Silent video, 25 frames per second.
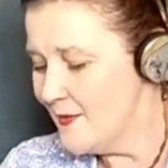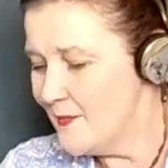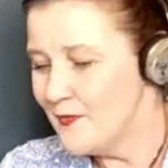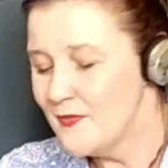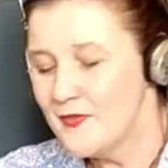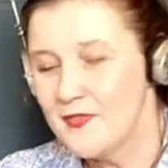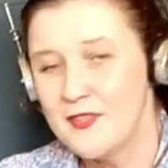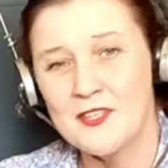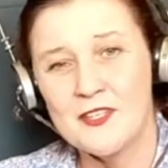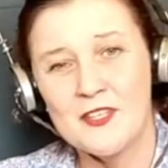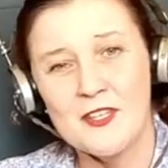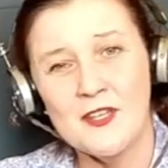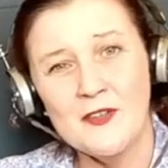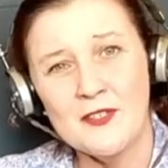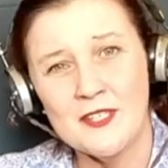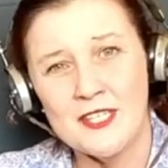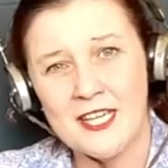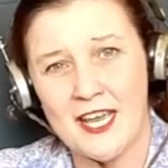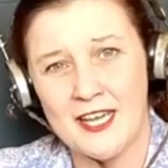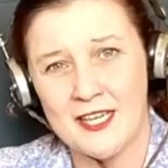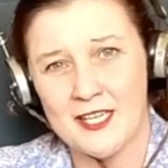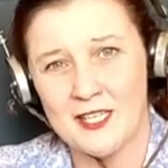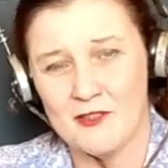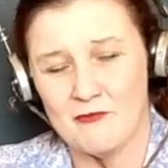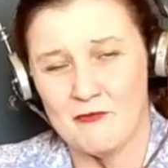The
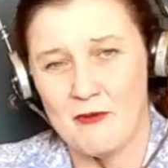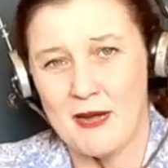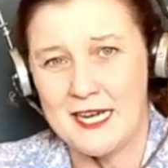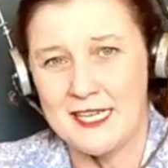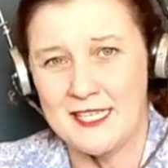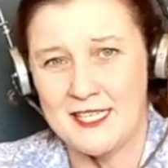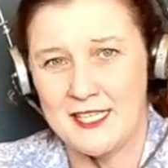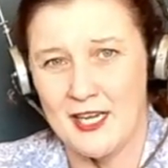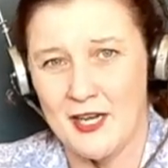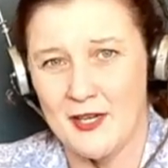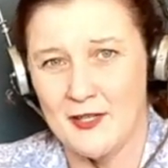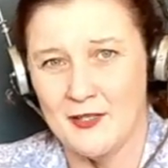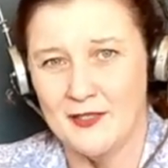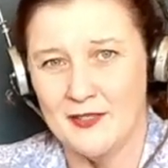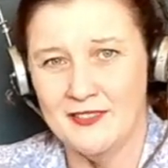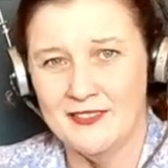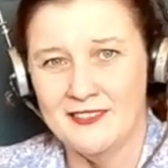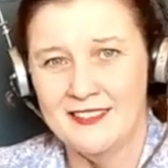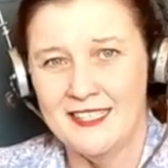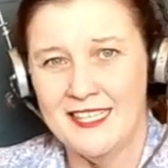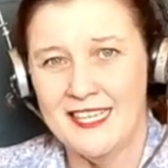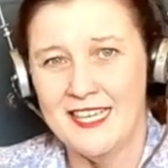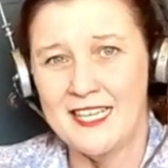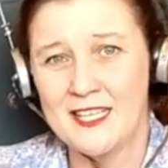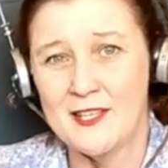suitcase radio
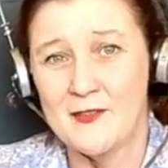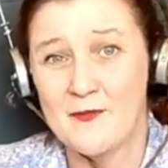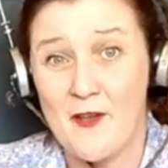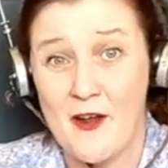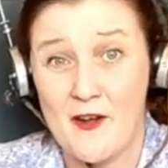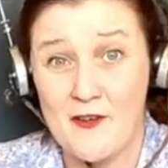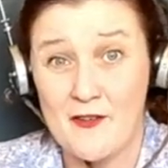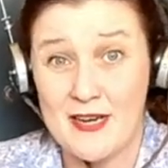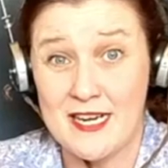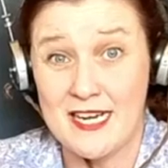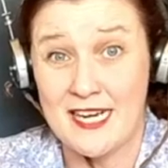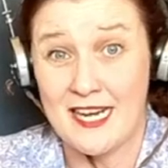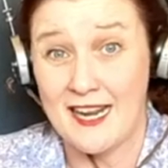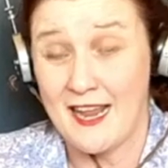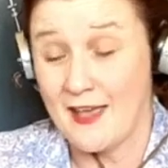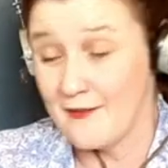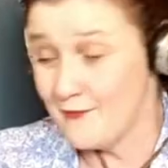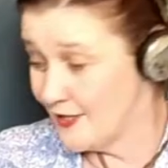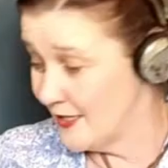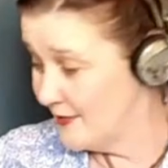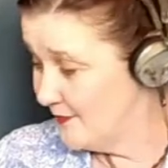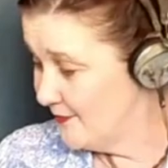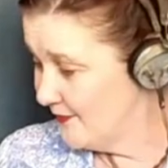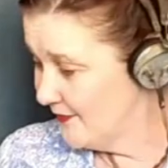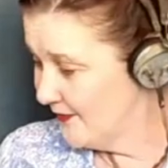is very
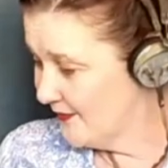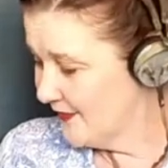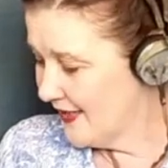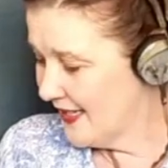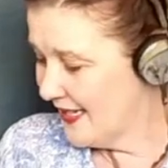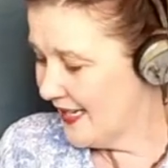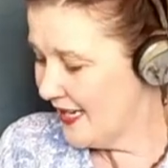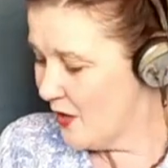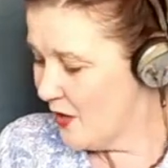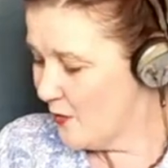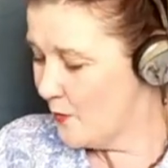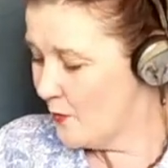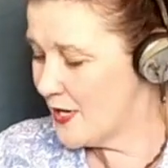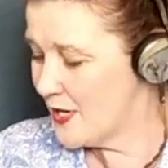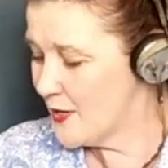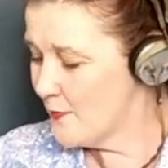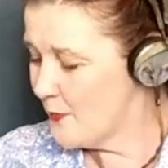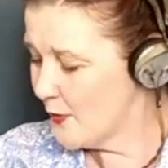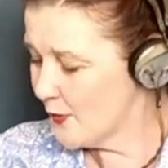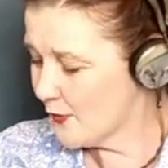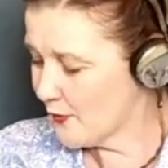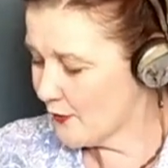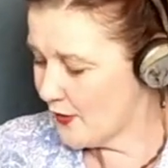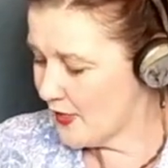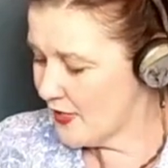clever. We can
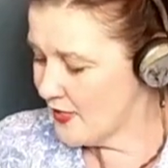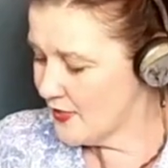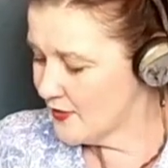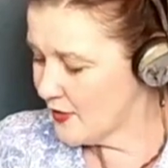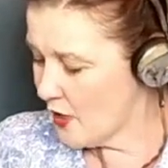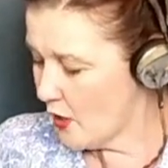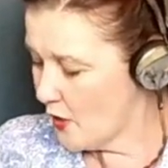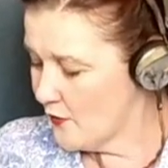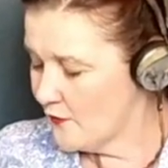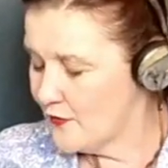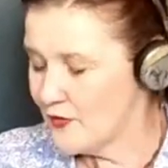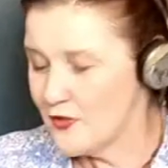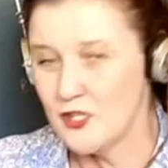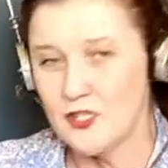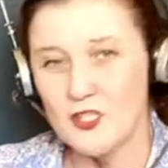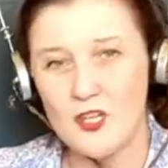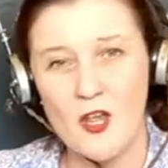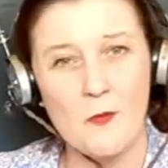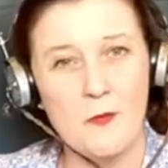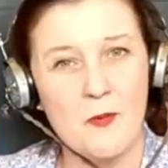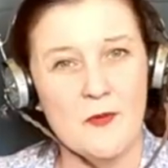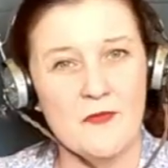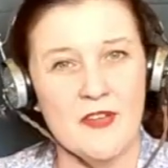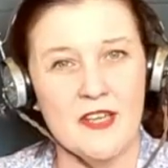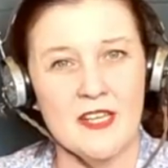put things over the
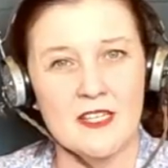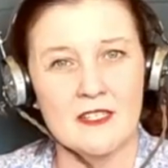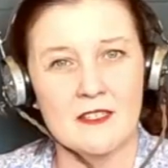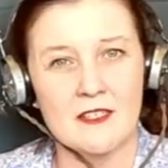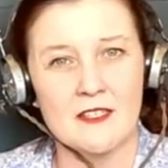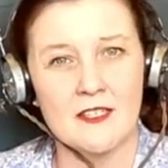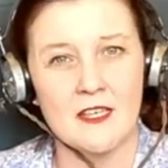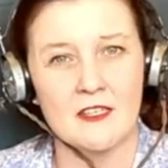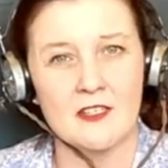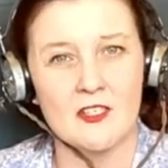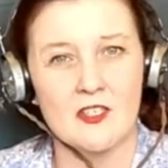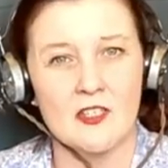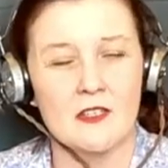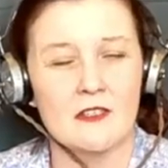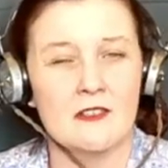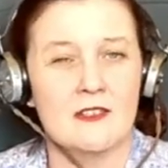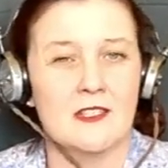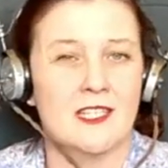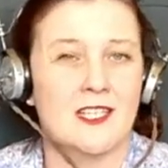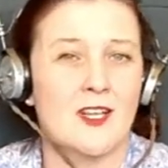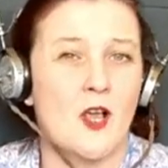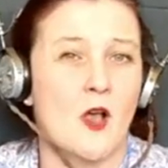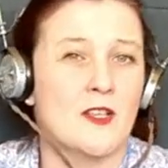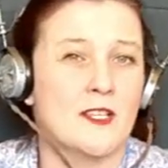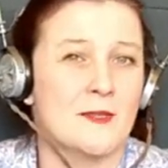top of it, such as
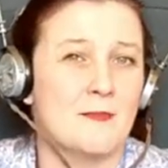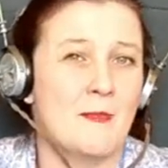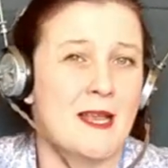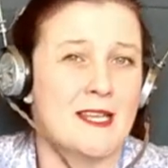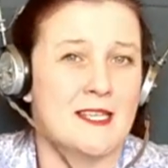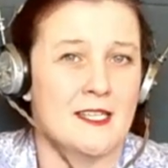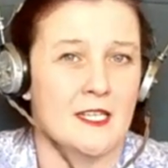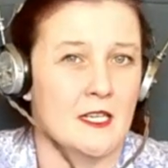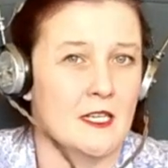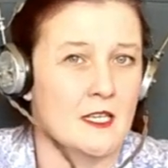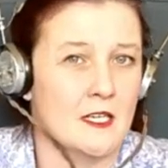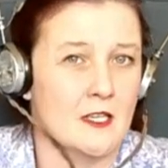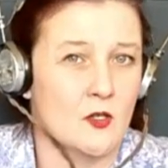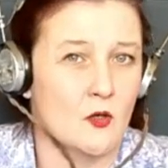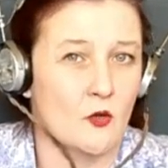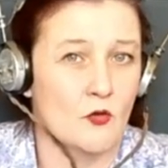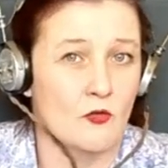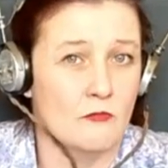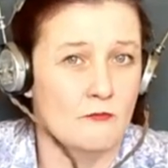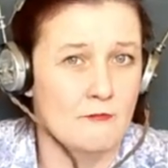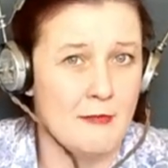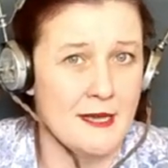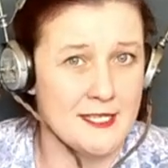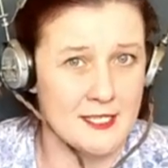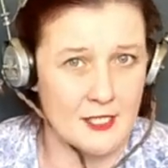cosmetics or
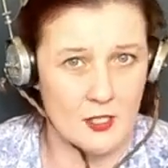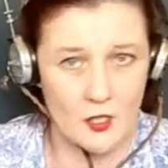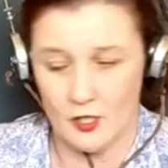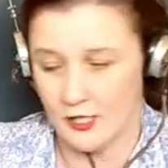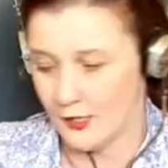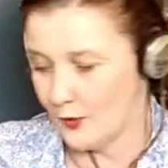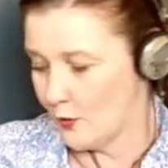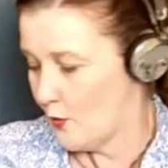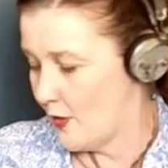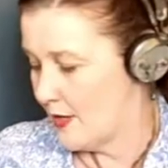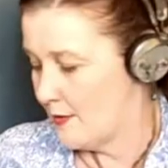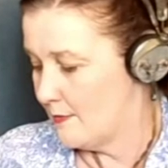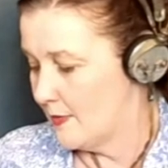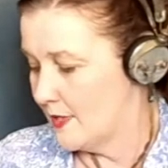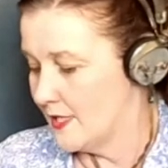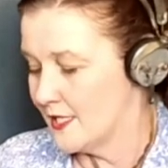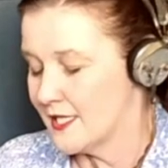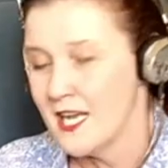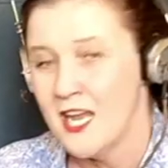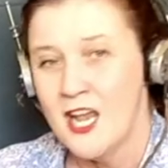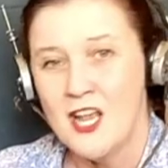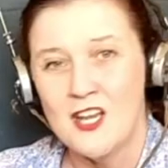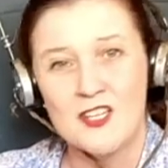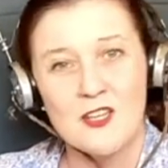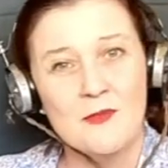medical equipment,
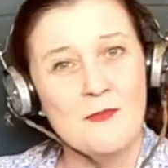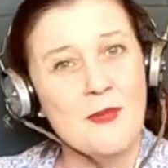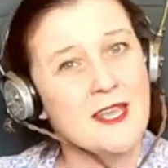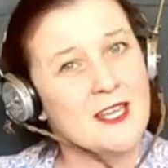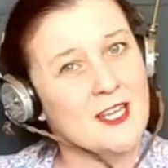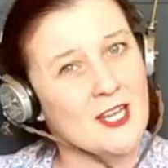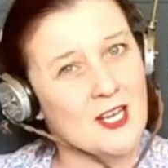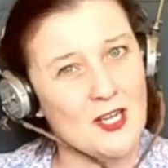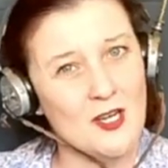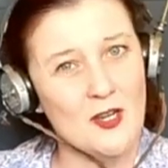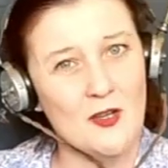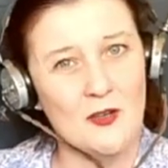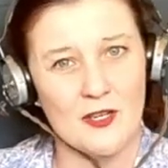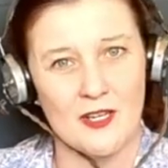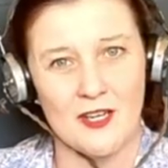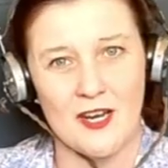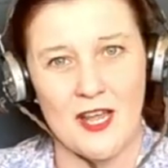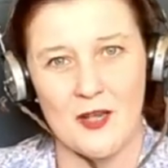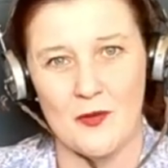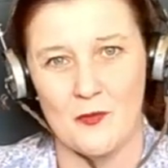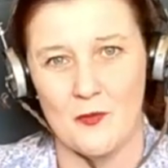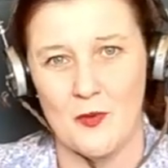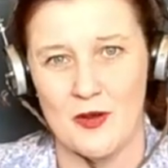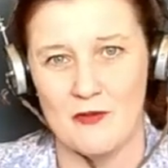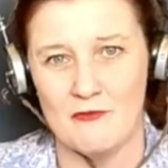to make it look
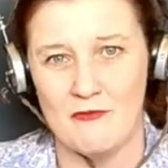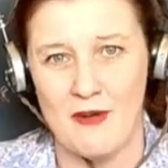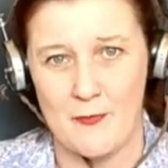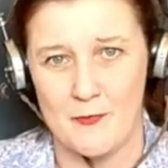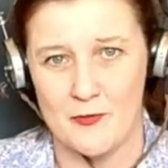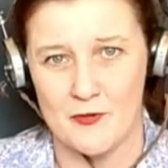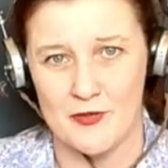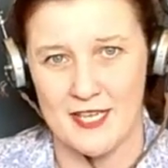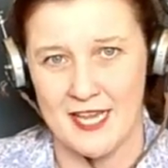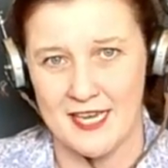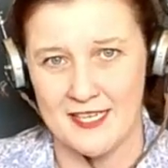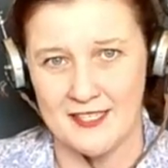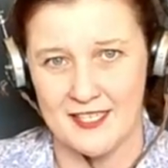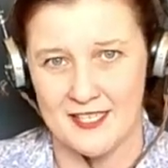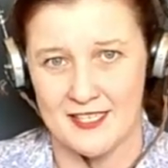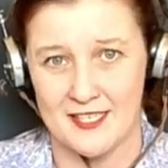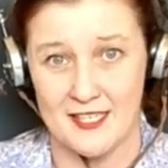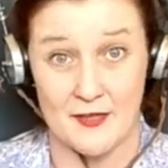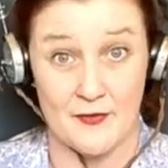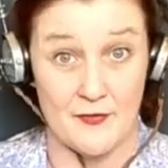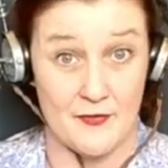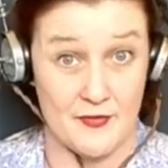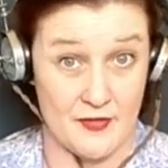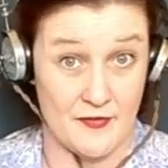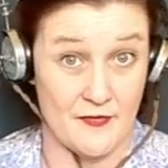like we're
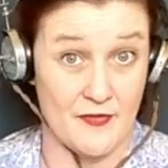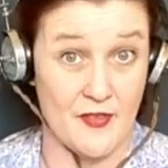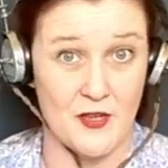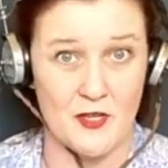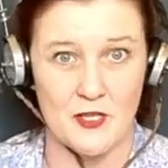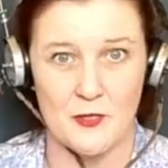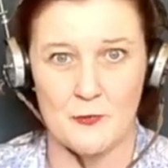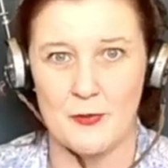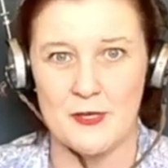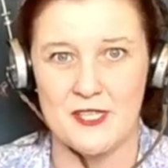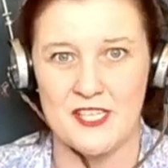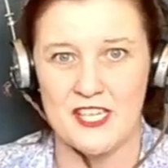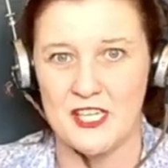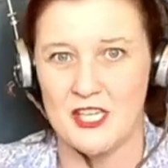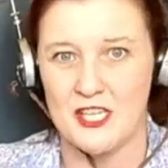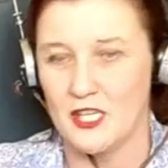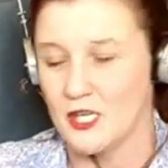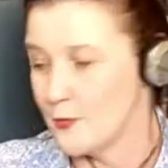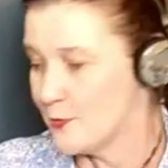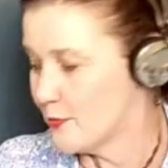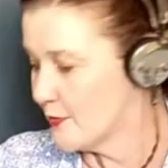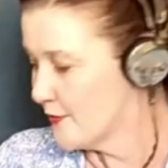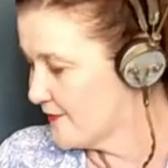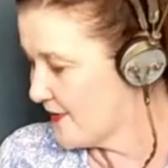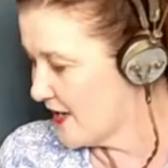representatives of those particular
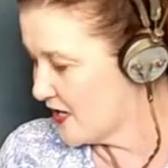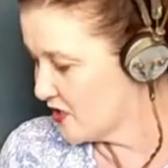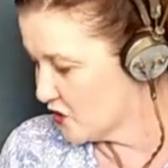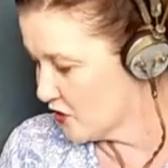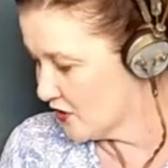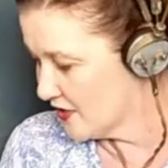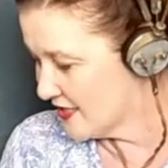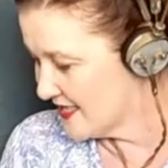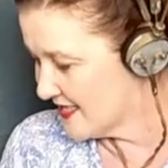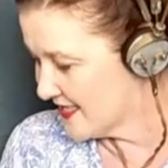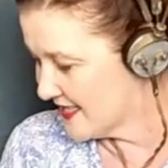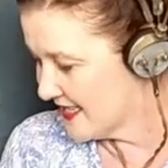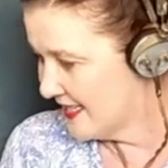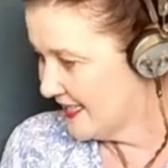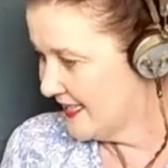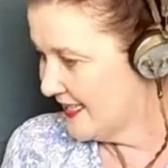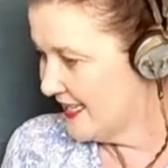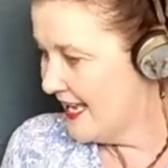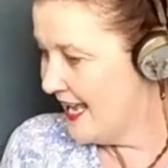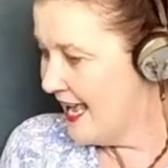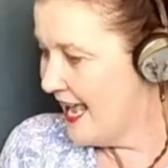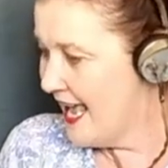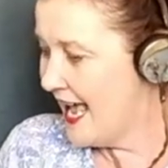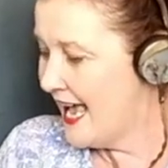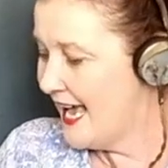professions.
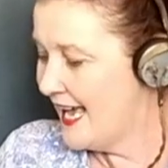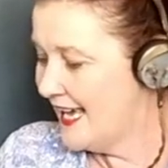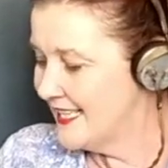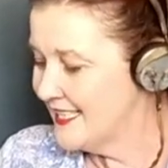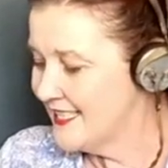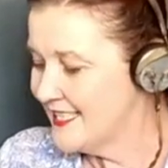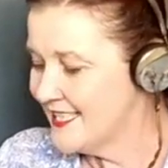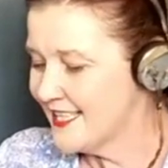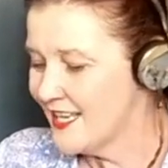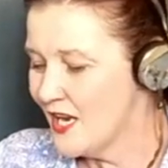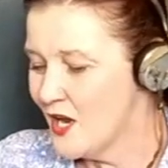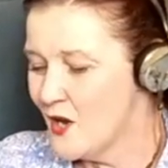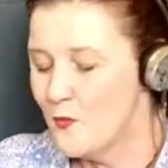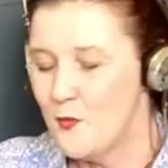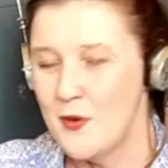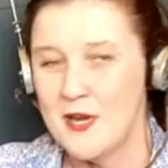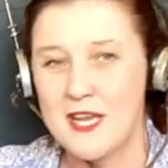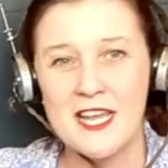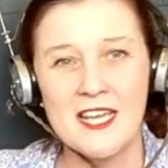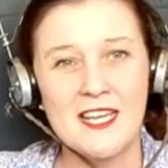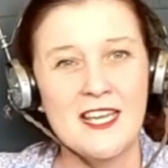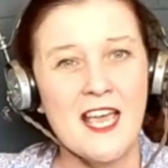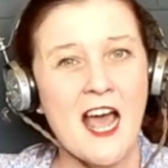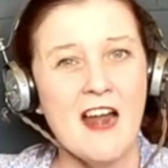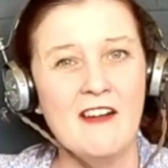And we
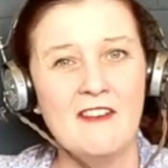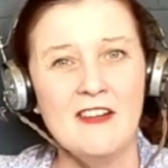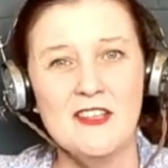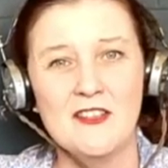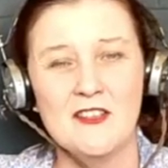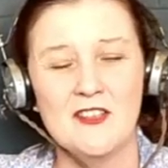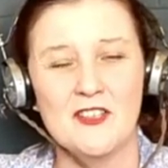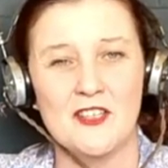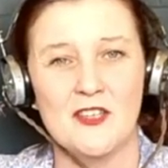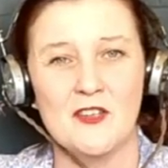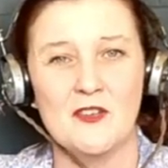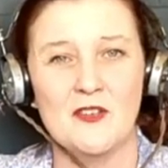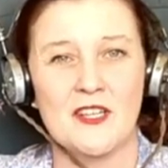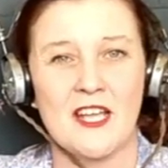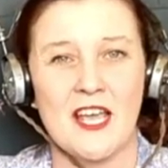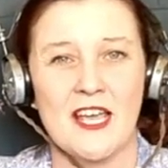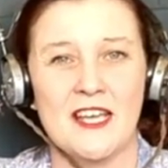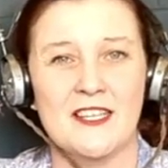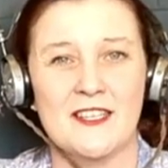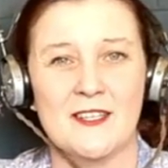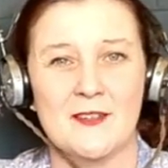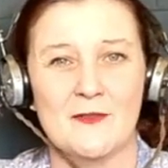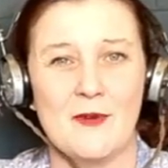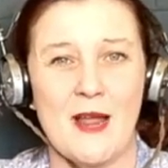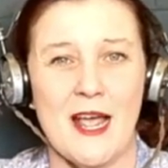can carry the
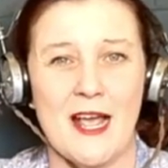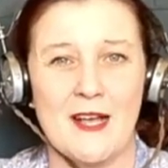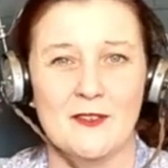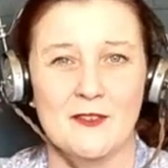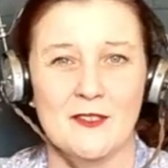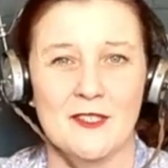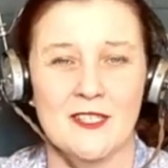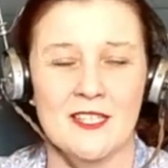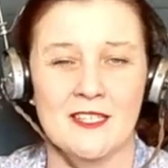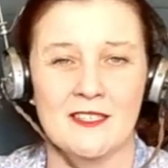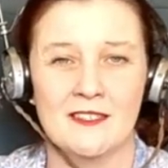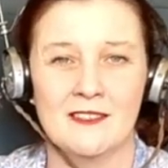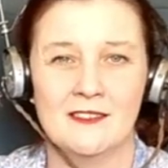suitcase around.